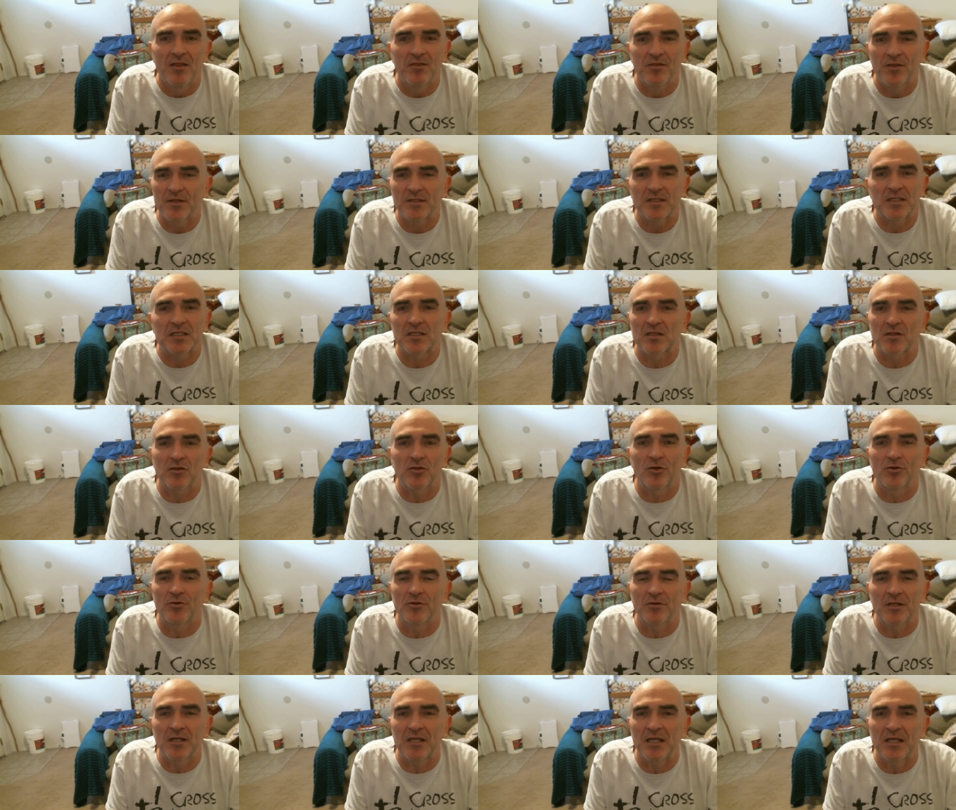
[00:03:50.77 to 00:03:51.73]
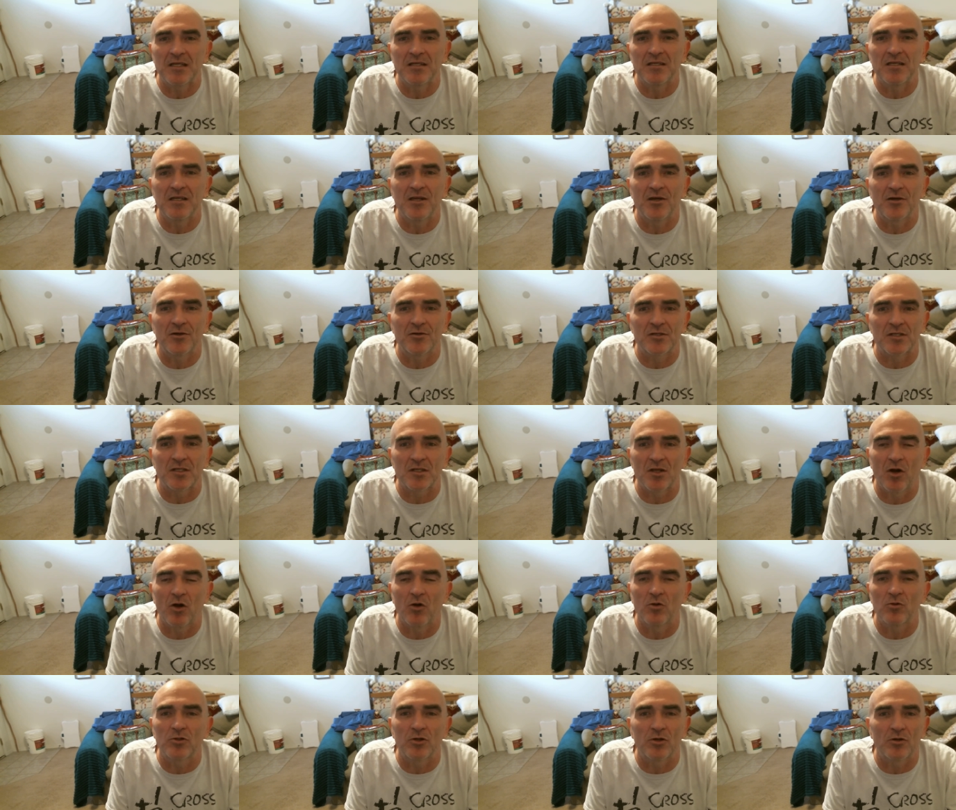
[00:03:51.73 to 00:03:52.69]
that's 13 years
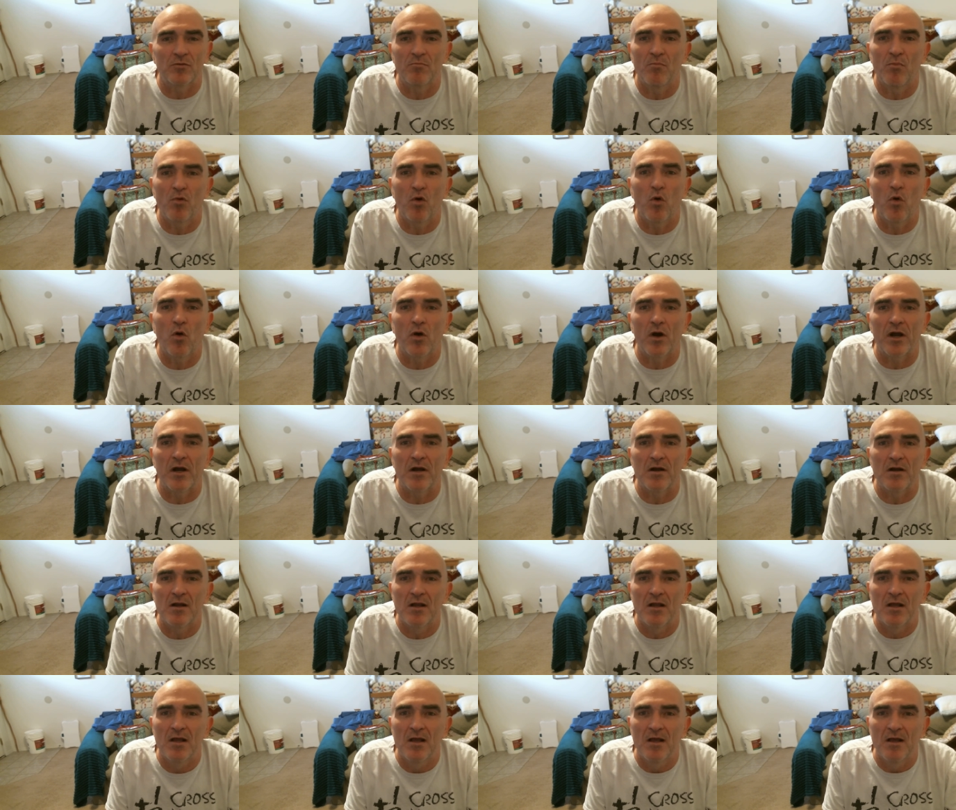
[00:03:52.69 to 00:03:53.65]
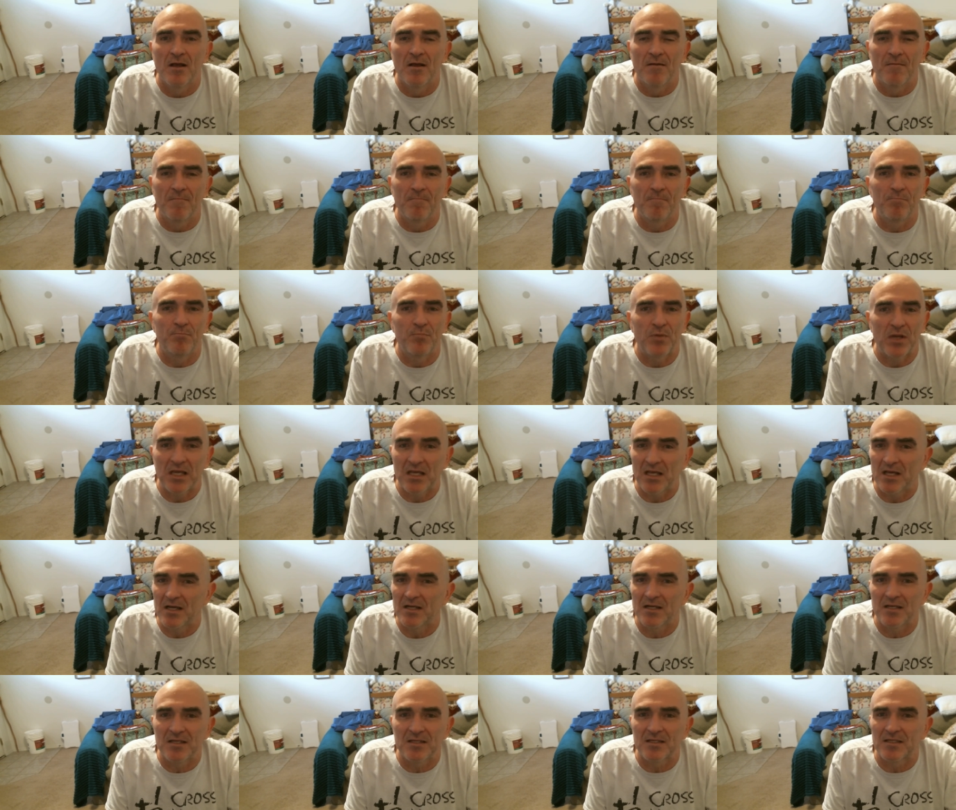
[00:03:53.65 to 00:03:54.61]
old or more
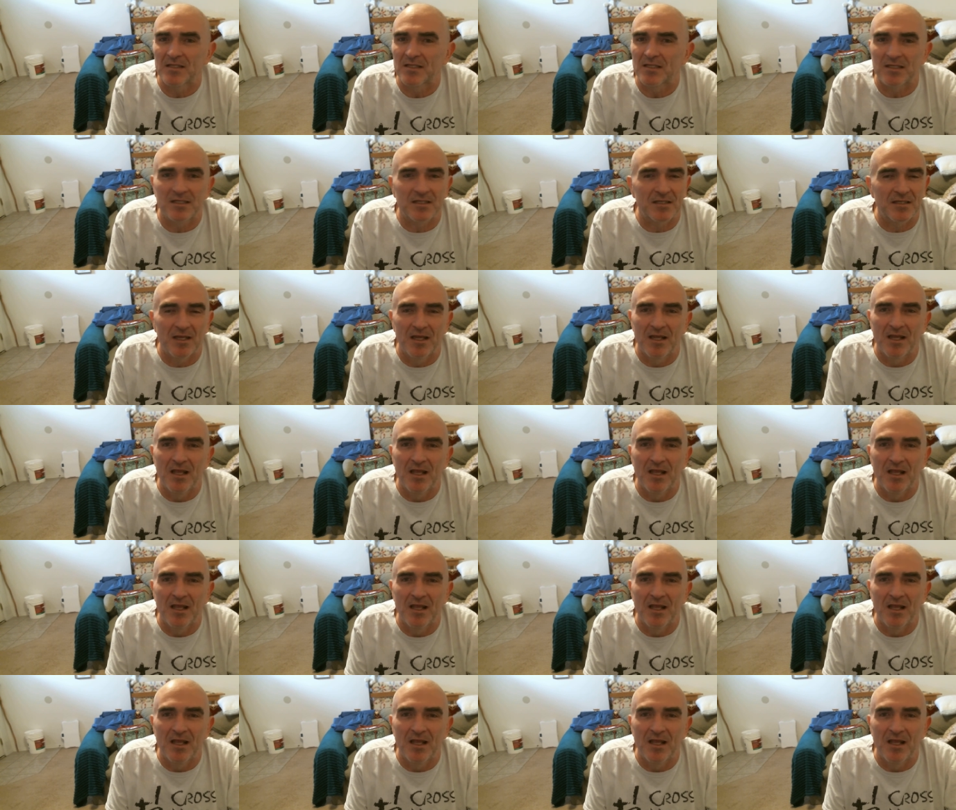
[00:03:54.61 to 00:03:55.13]
because